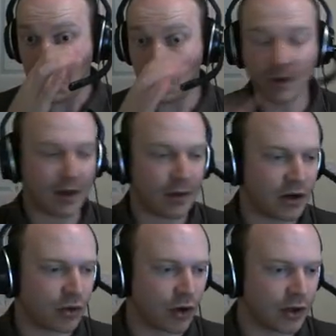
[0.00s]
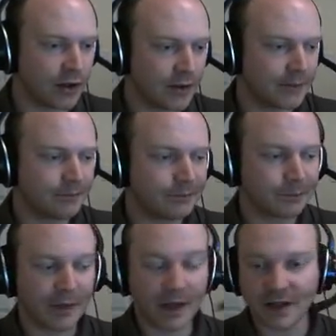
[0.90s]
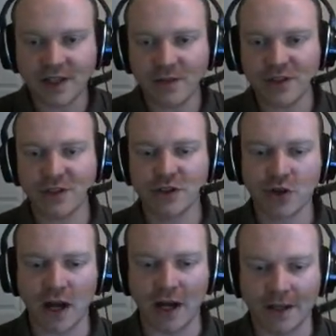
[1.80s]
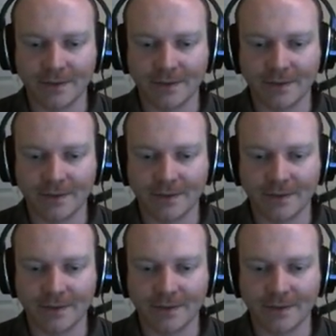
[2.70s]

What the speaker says: with our crook. Let's give this a try.